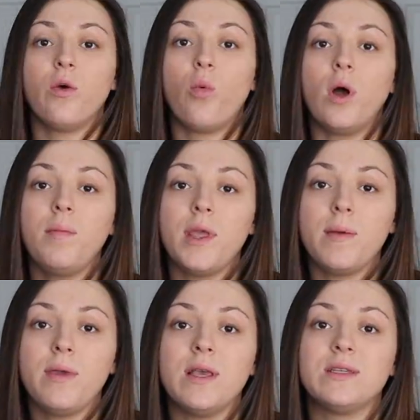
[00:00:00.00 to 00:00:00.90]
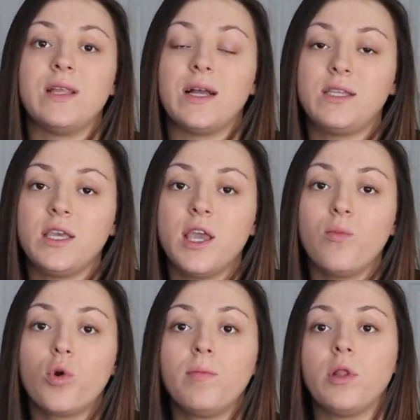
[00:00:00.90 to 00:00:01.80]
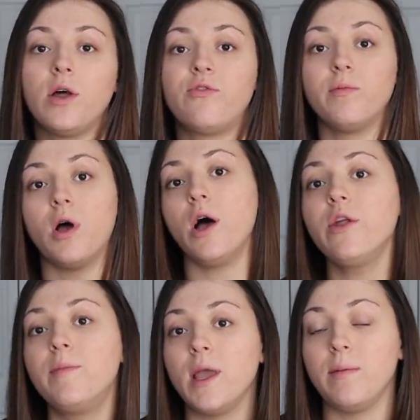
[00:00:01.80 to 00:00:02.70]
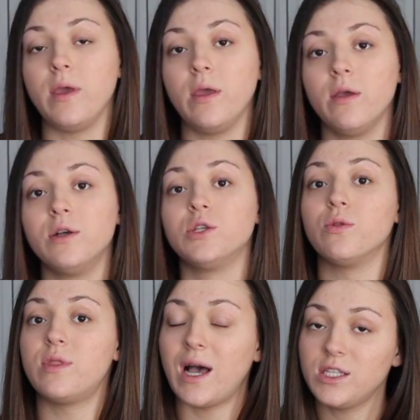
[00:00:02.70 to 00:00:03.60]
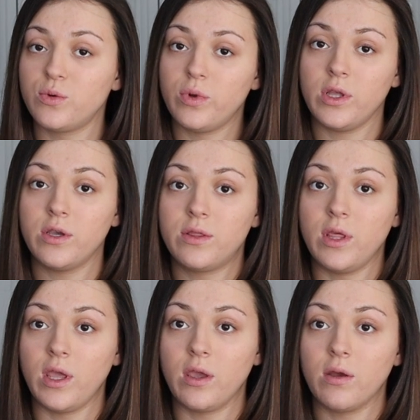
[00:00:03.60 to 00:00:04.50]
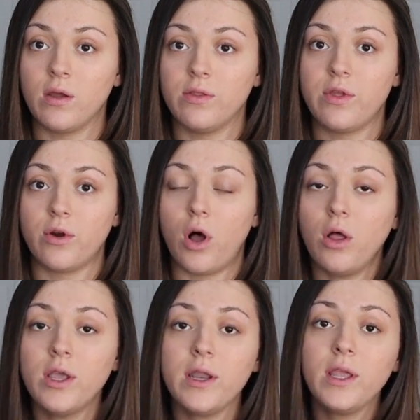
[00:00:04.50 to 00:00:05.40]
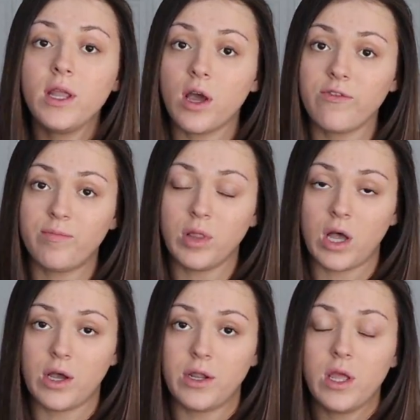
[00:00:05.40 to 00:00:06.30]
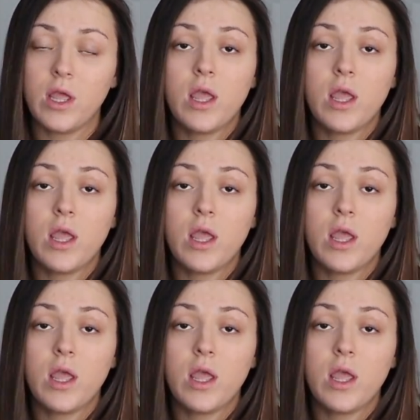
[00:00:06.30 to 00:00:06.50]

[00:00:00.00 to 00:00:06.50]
One baby is not taking more blood from the other baby, so that's a really good thing. They're all getting enough blood.